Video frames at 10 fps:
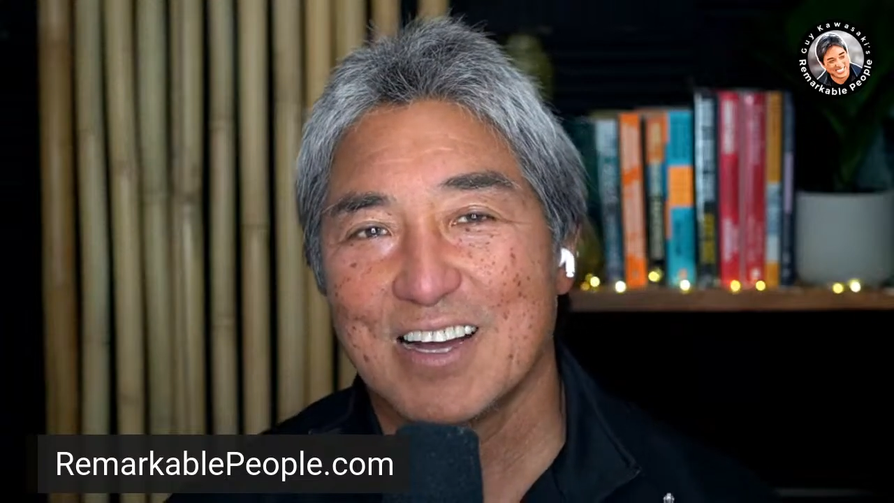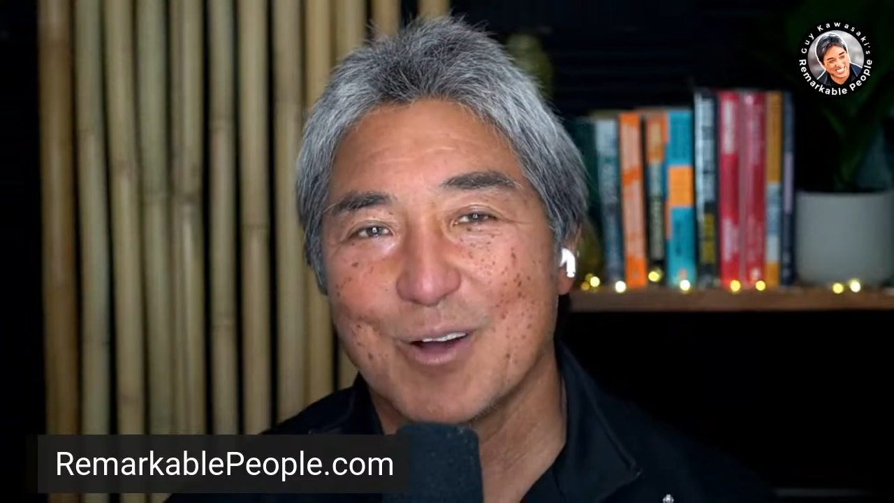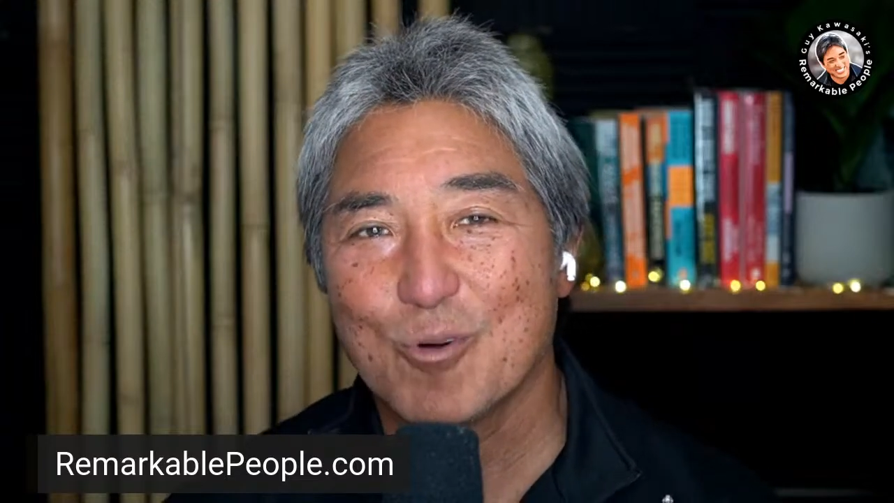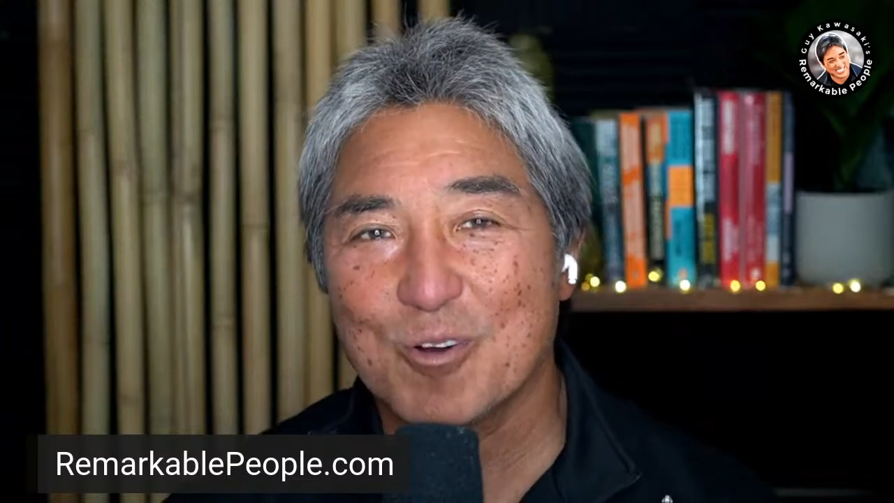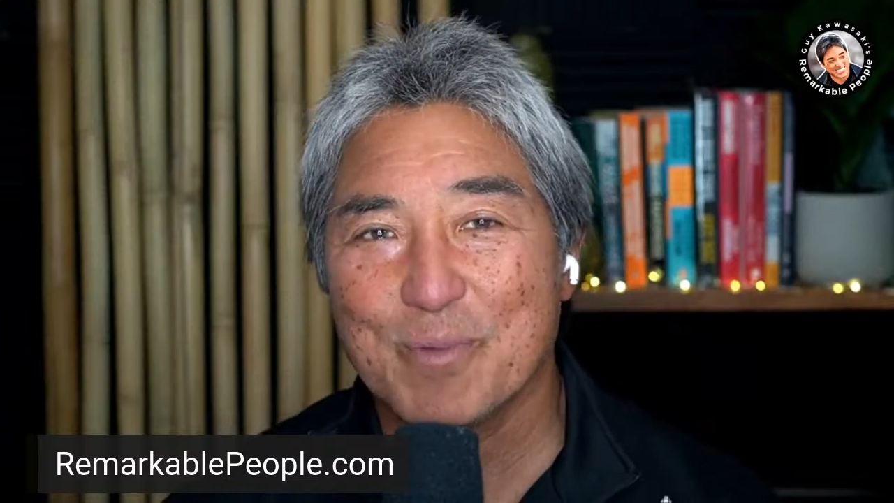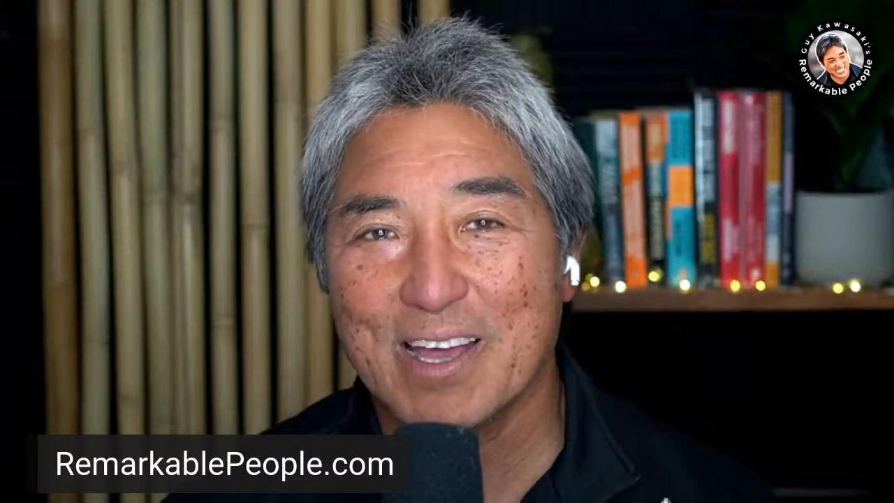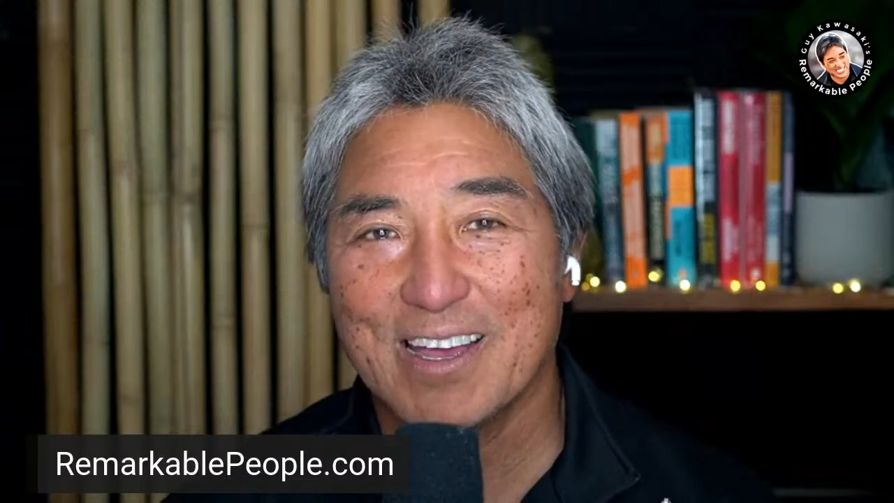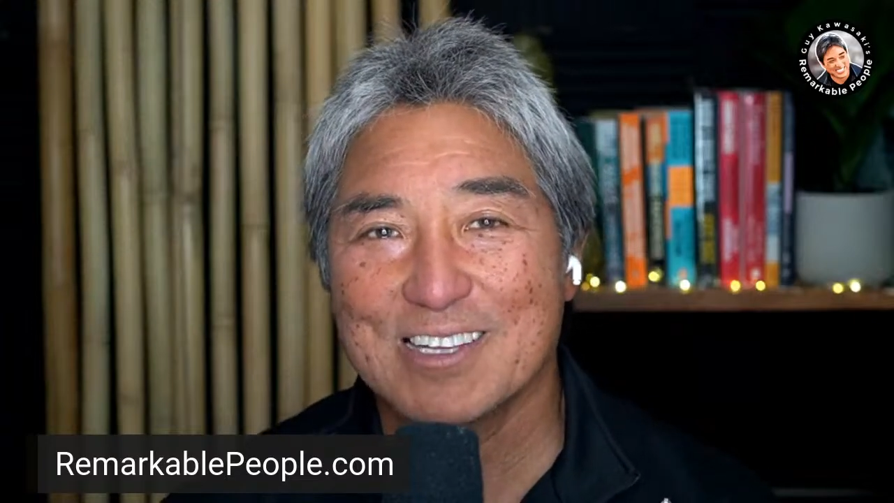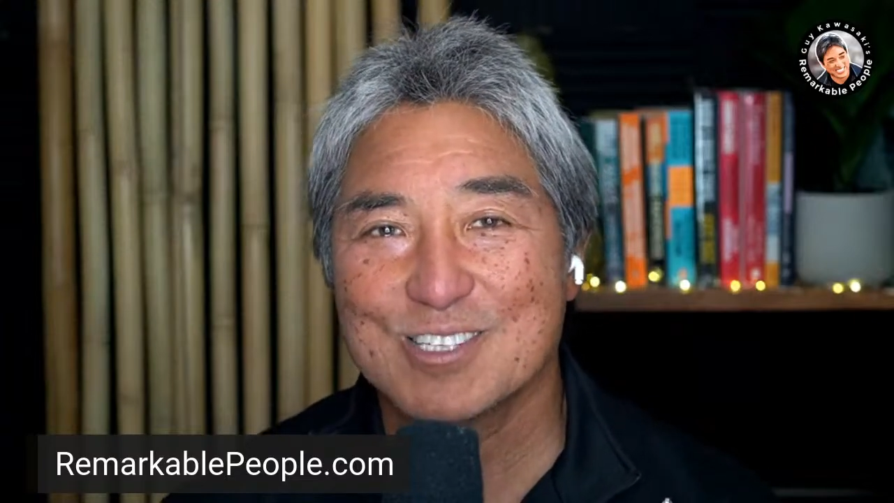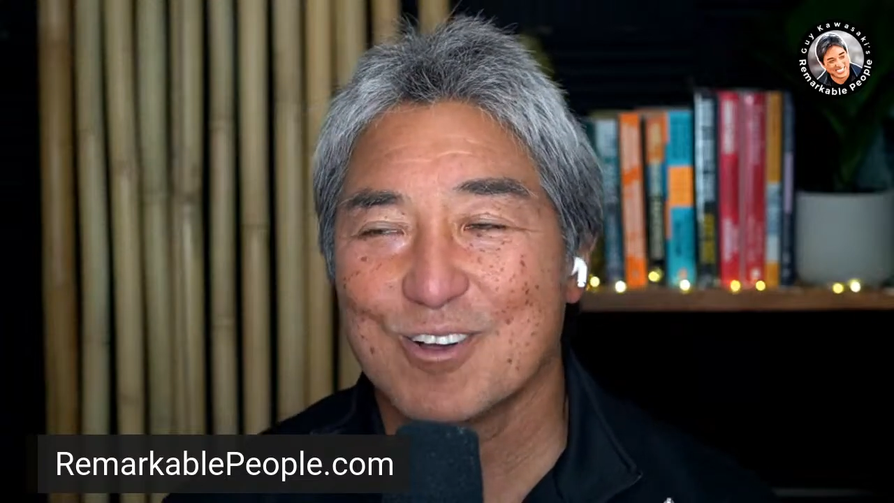I work my
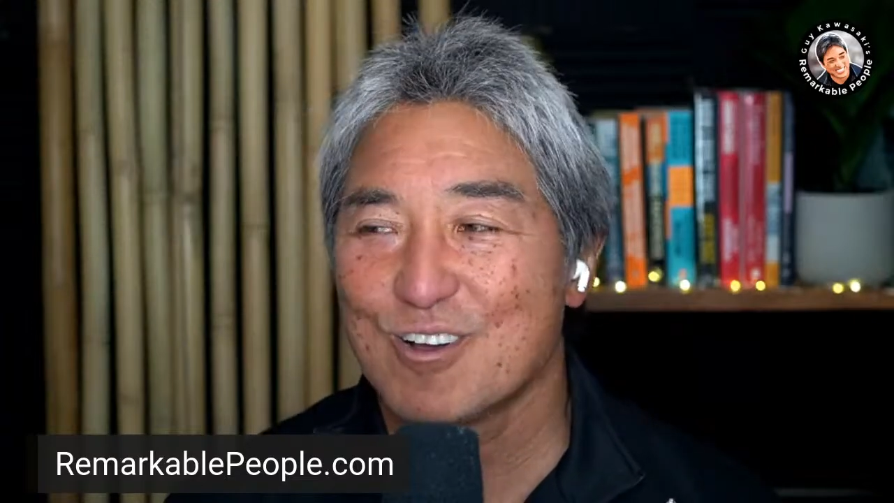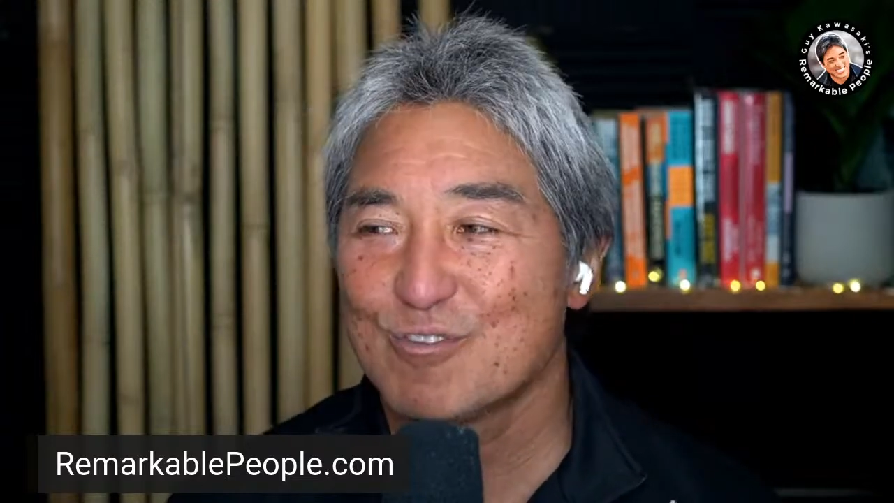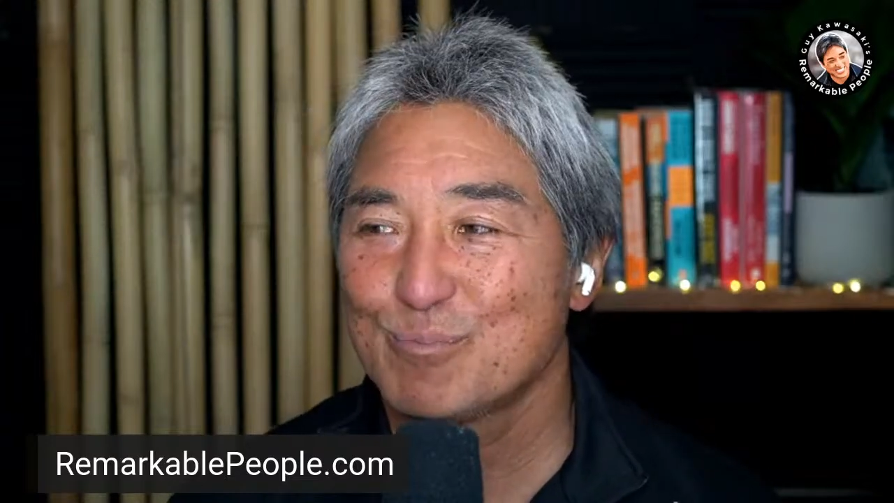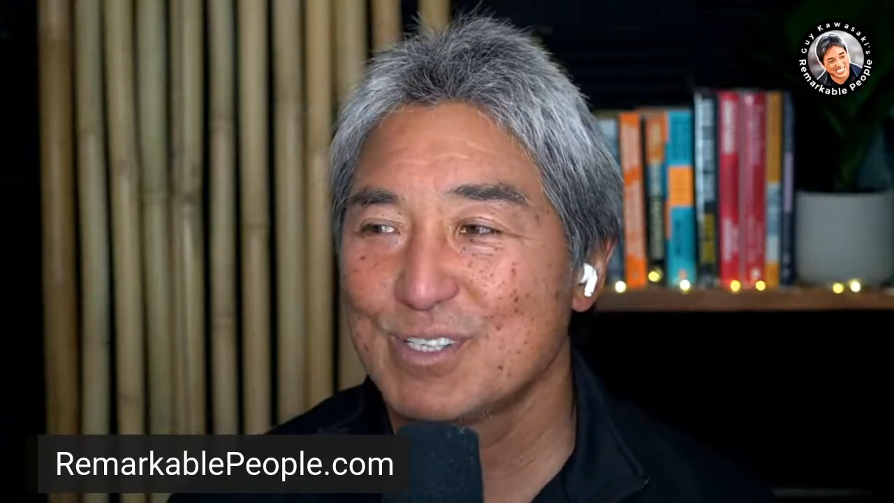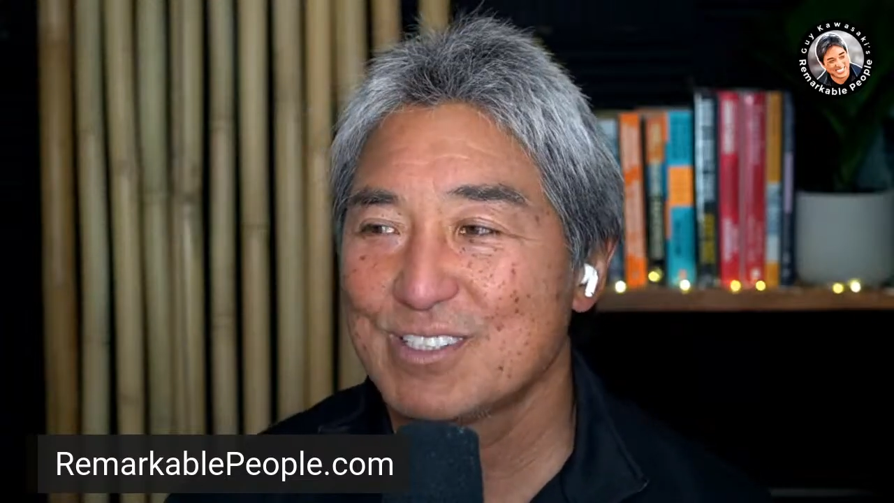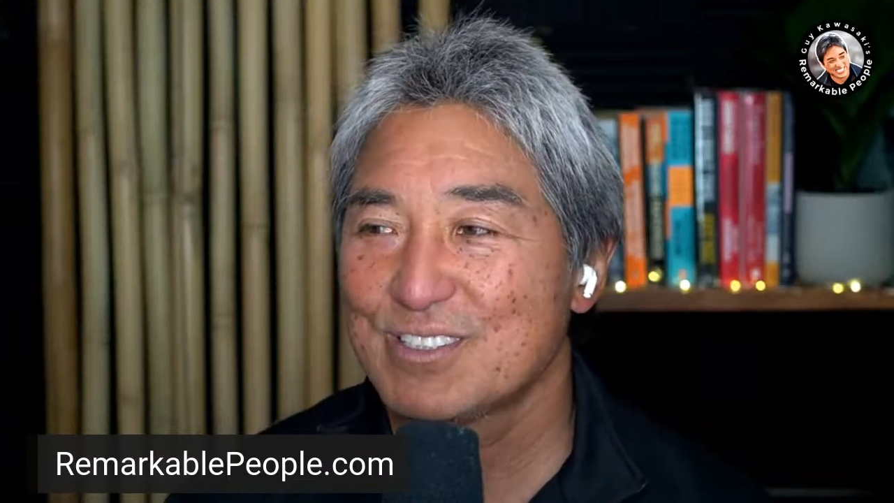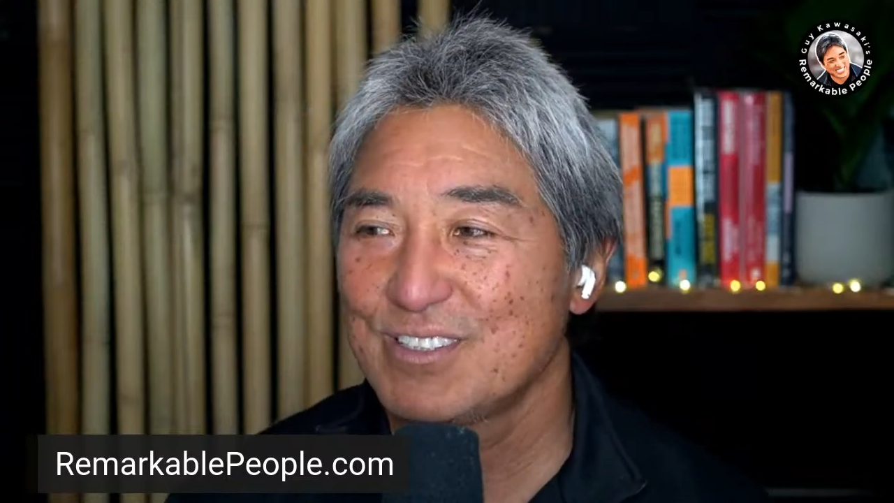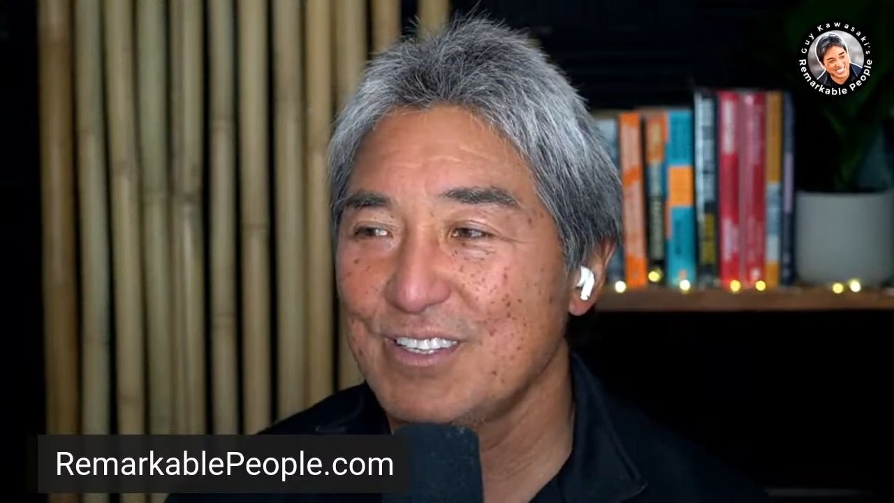ass off, but